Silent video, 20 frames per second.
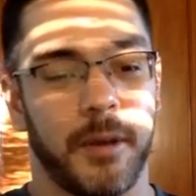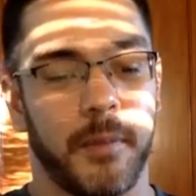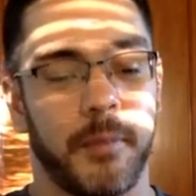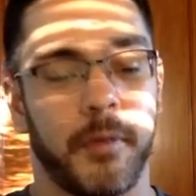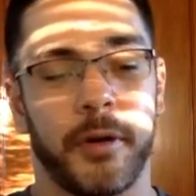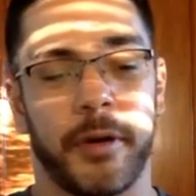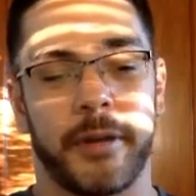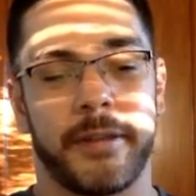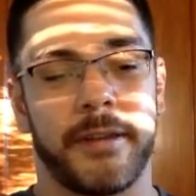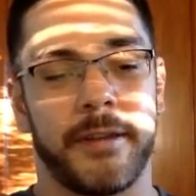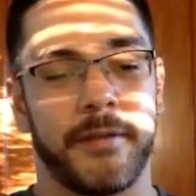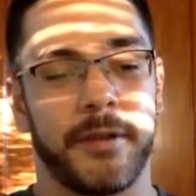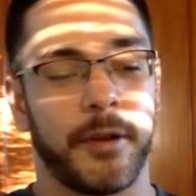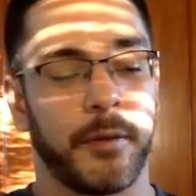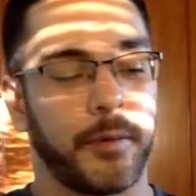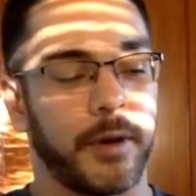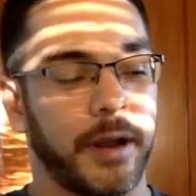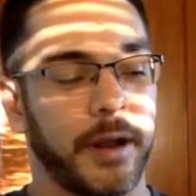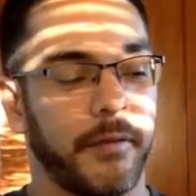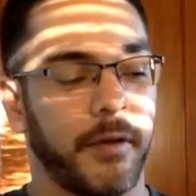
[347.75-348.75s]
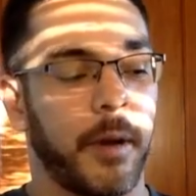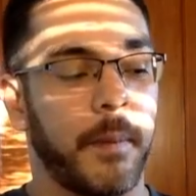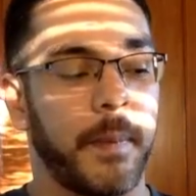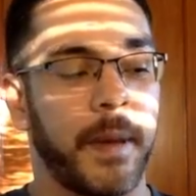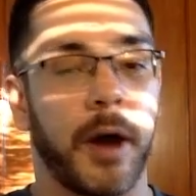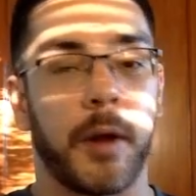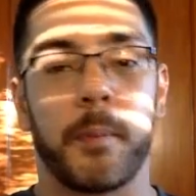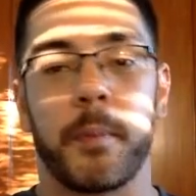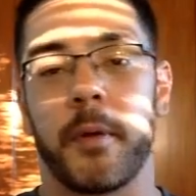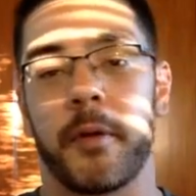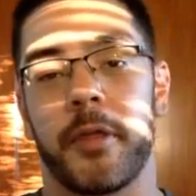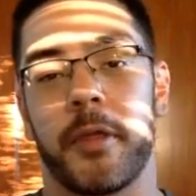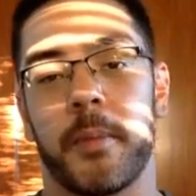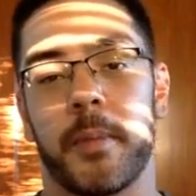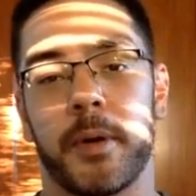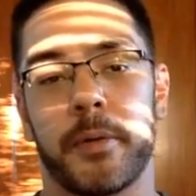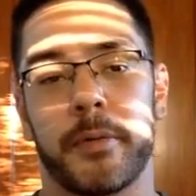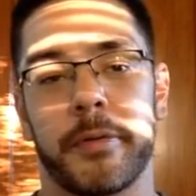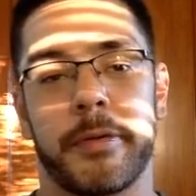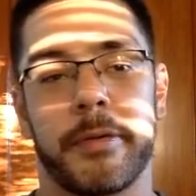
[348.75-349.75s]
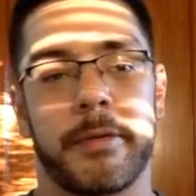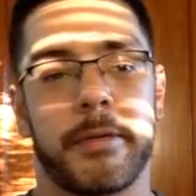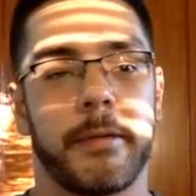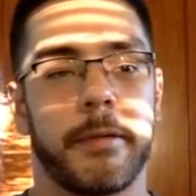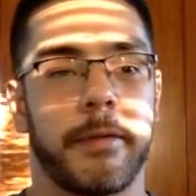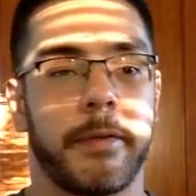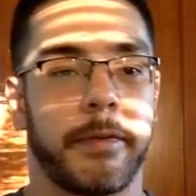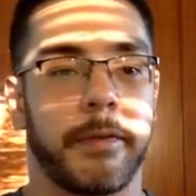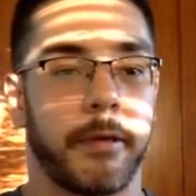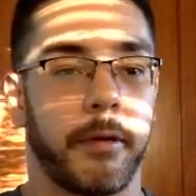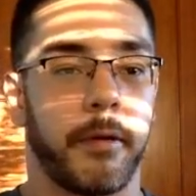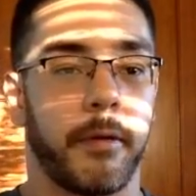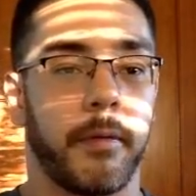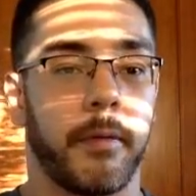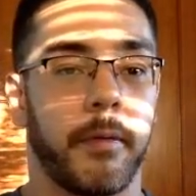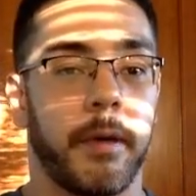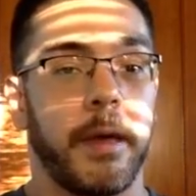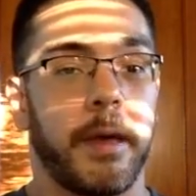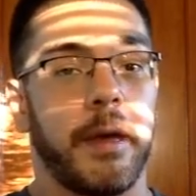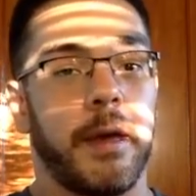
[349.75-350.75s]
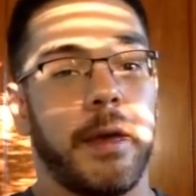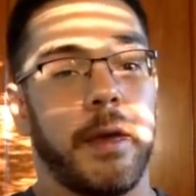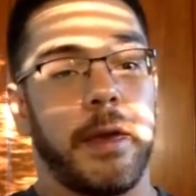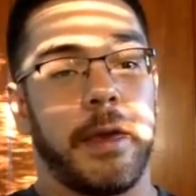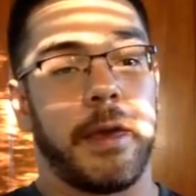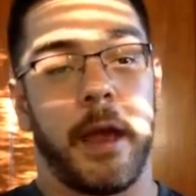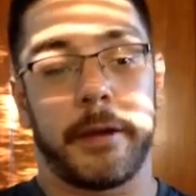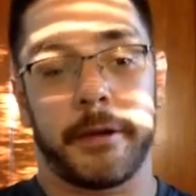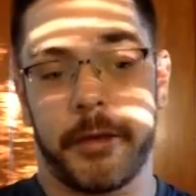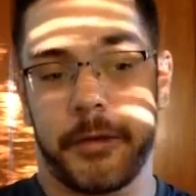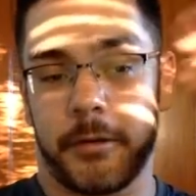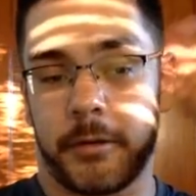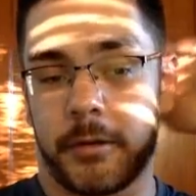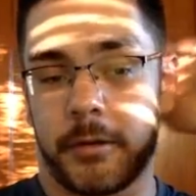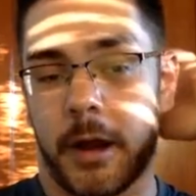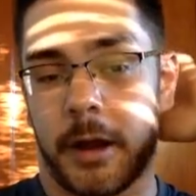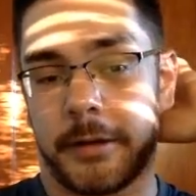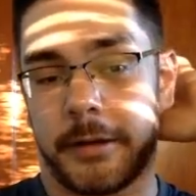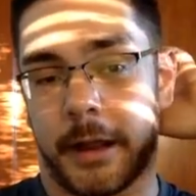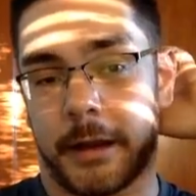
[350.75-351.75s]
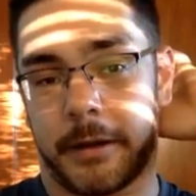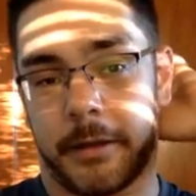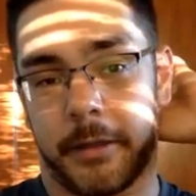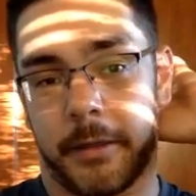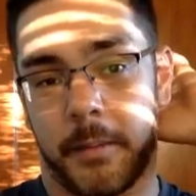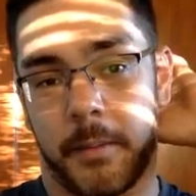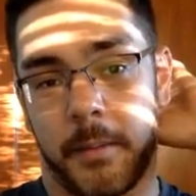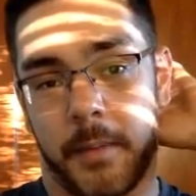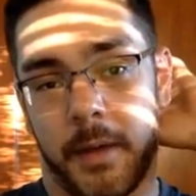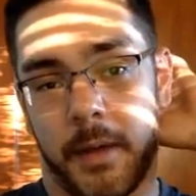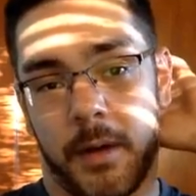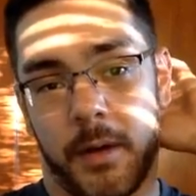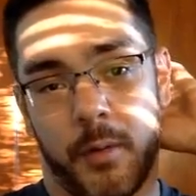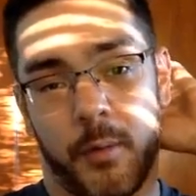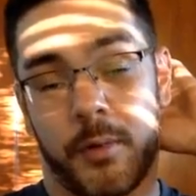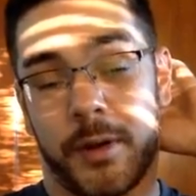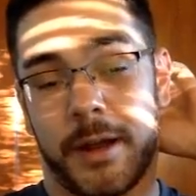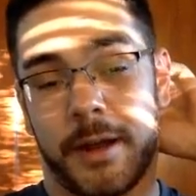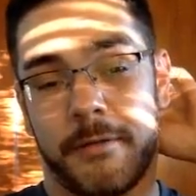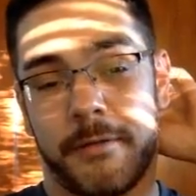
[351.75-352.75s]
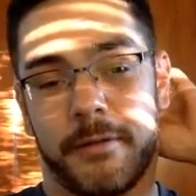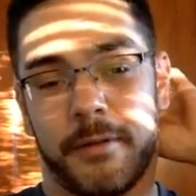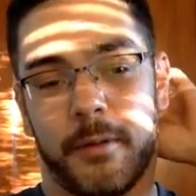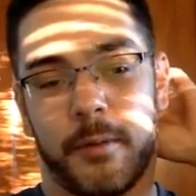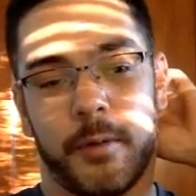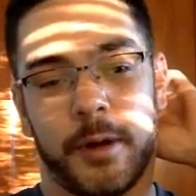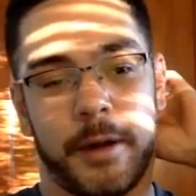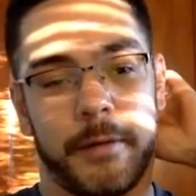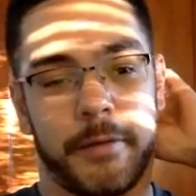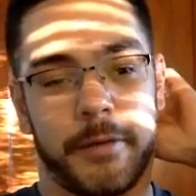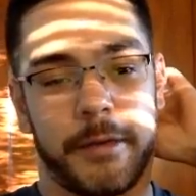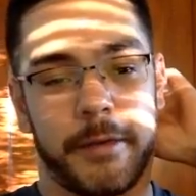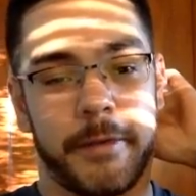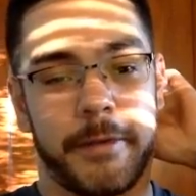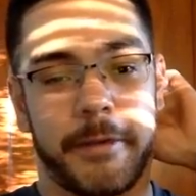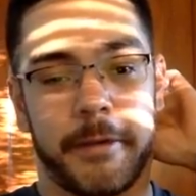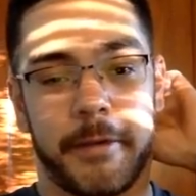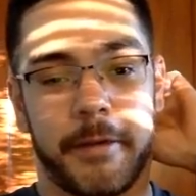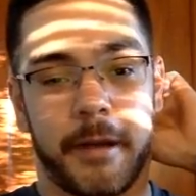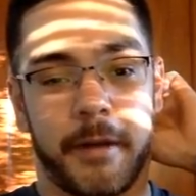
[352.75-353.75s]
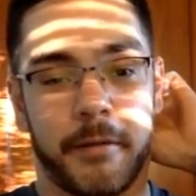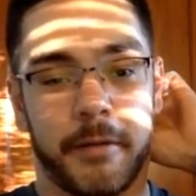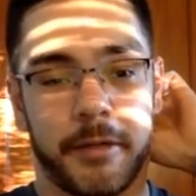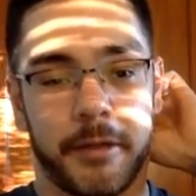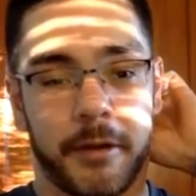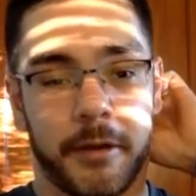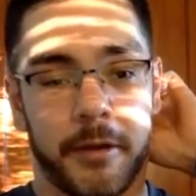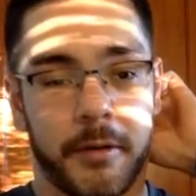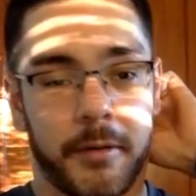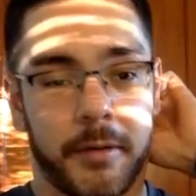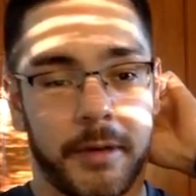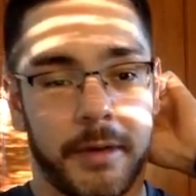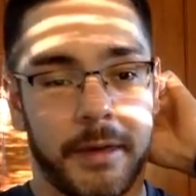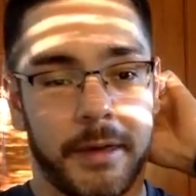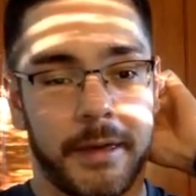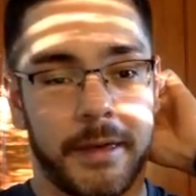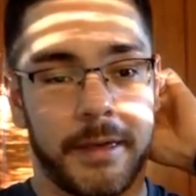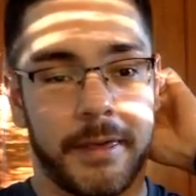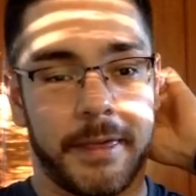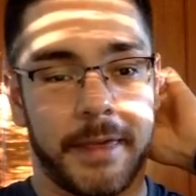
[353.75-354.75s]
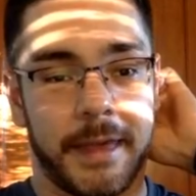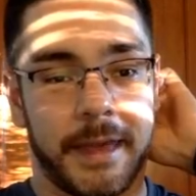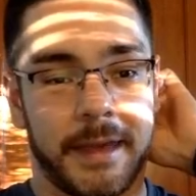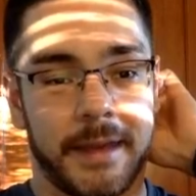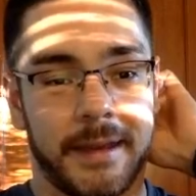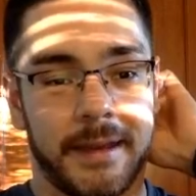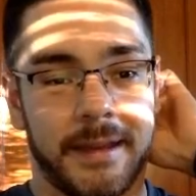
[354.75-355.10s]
productivity or whatever, about Burn the Boats. So yeah, I'm gonna start contacting them. What I've since discovered though is that